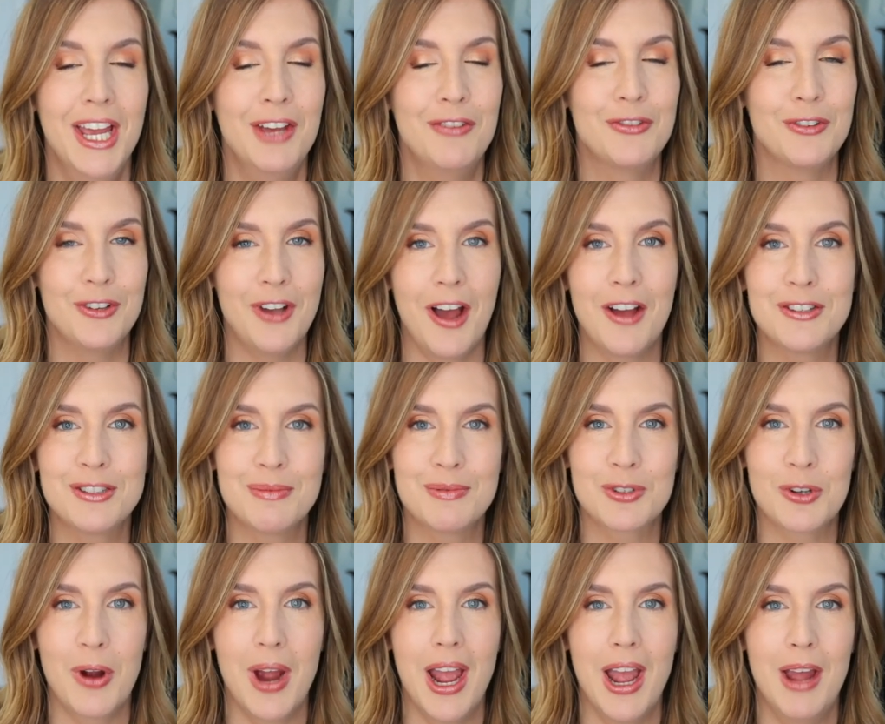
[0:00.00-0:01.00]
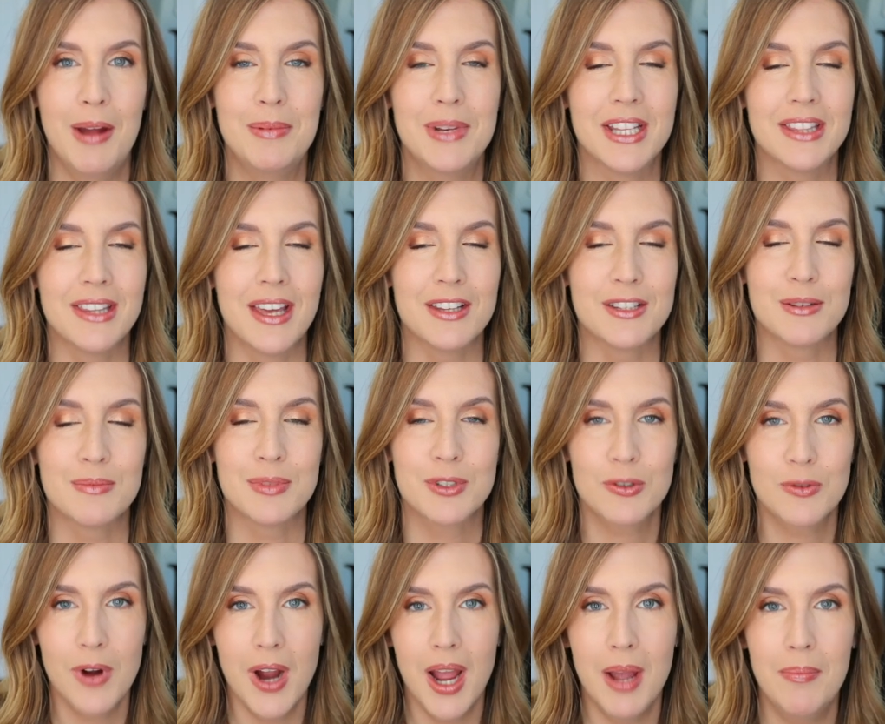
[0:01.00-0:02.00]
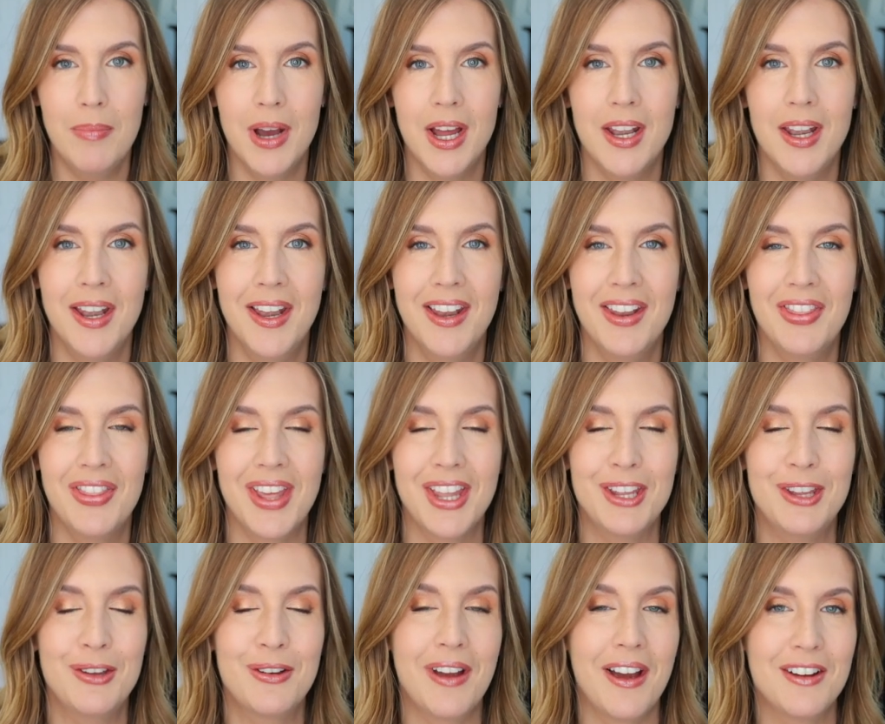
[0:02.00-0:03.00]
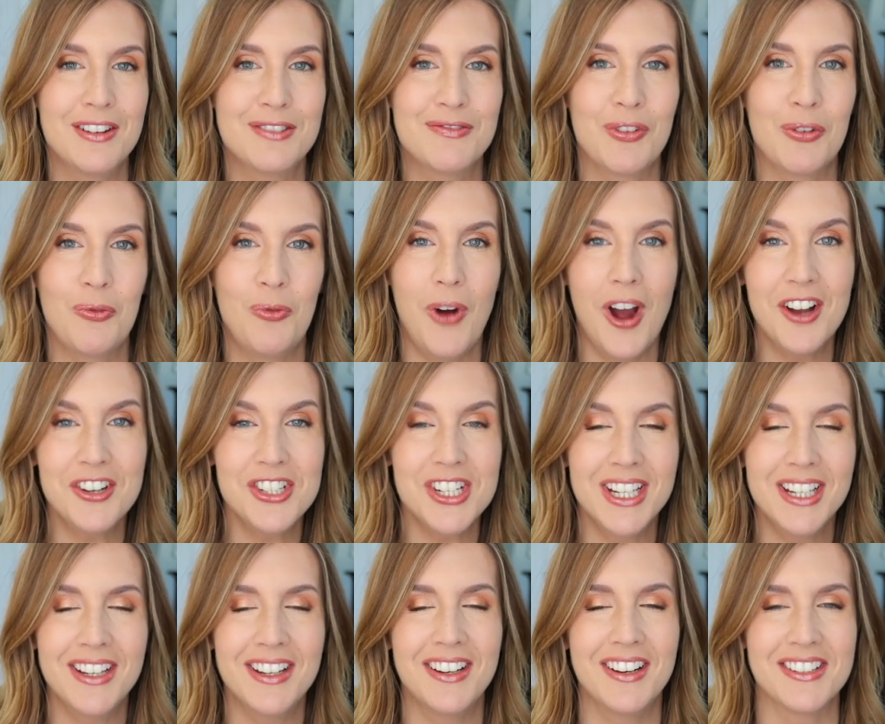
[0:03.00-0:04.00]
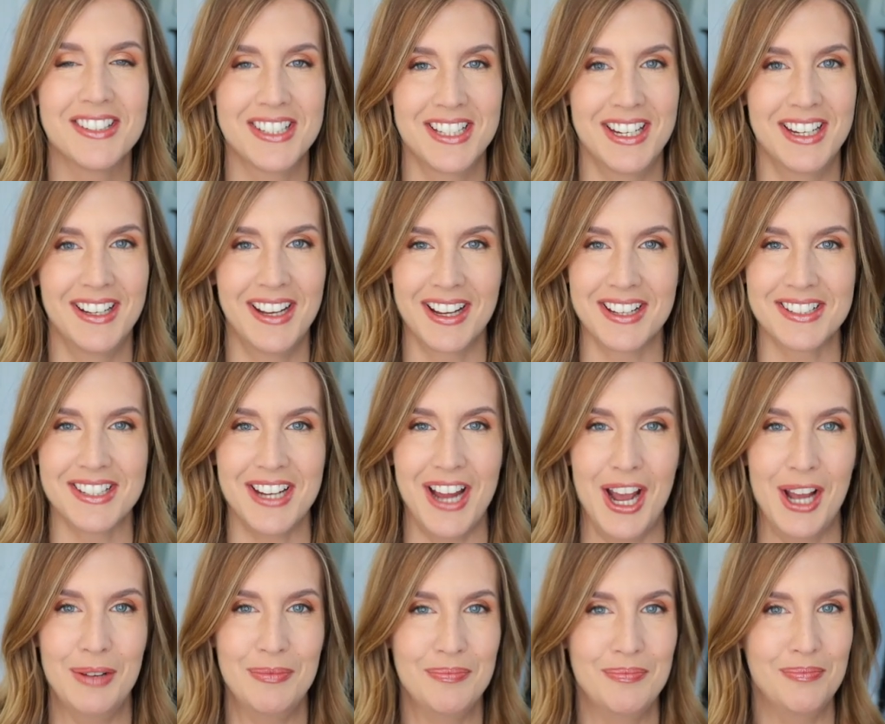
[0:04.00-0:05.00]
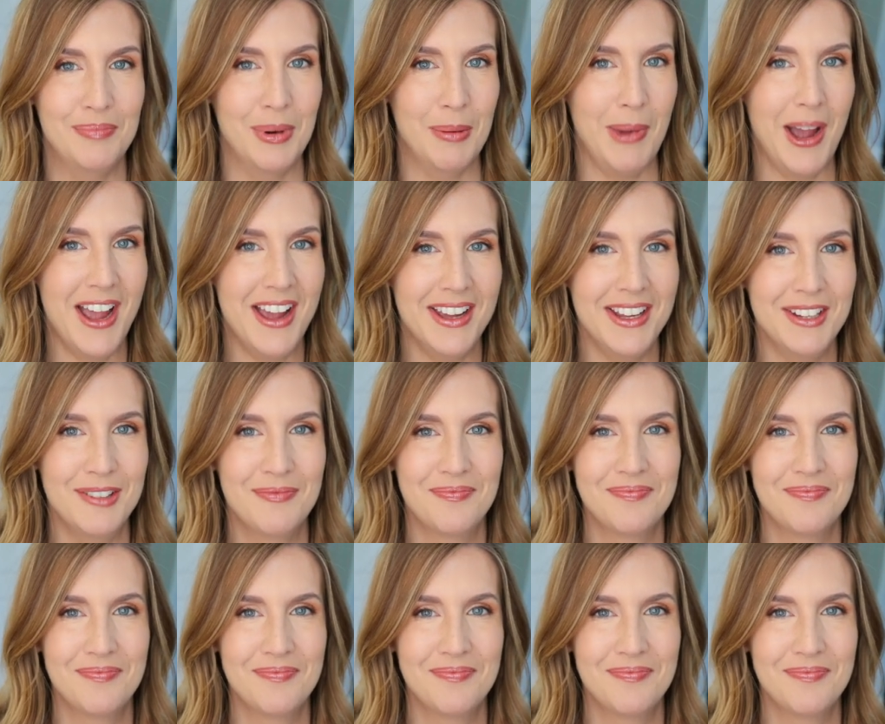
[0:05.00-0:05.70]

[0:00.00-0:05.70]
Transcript: If you're not subscribed, hit that subscribe button. Thank you guys for watching and I'll see you next time. Bye-bye.